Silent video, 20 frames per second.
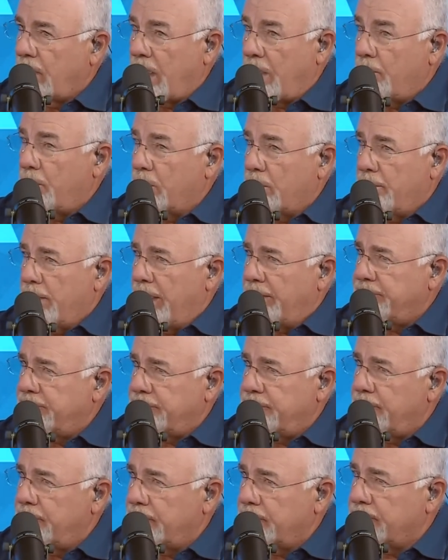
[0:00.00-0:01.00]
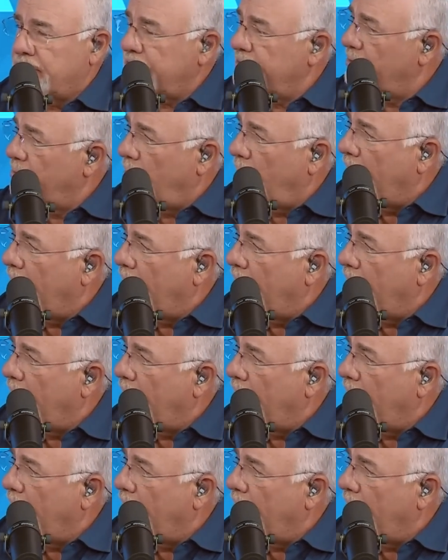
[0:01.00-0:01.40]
I would imagine you could still